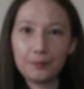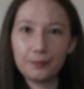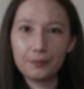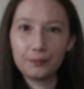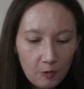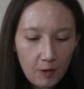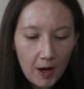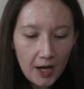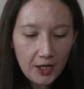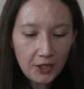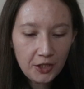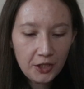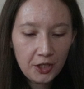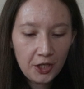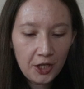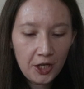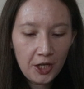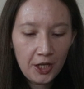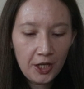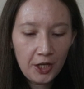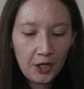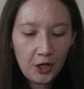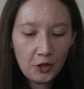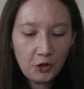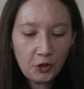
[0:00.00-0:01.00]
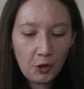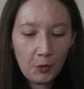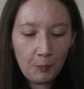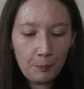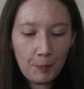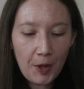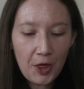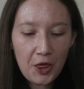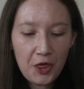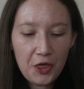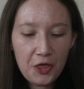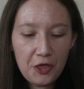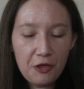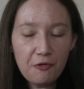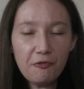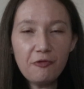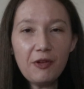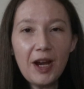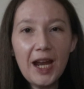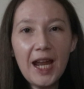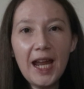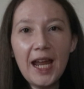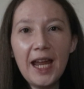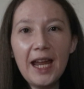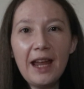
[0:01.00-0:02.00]
Question number
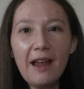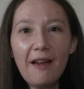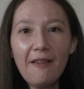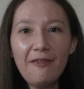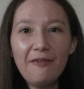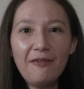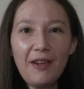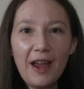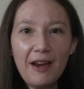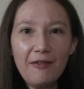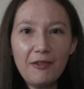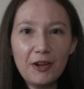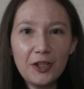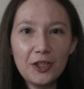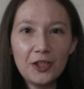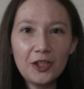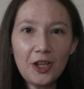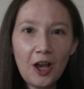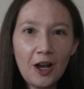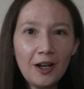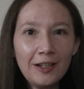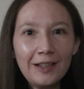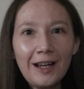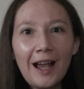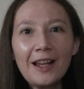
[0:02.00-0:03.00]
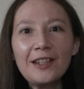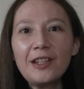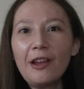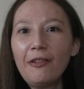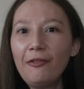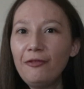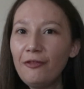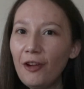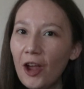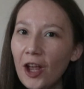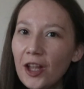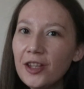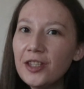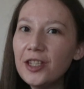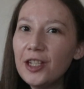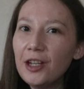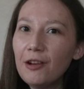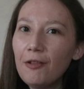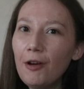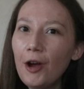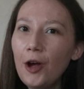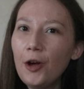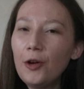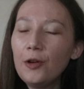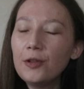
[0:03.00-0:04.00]
three, favourite song as a
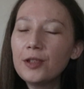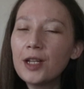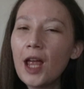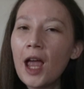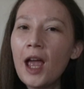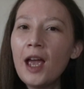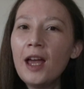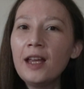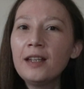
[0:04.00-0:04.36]
30-year-old.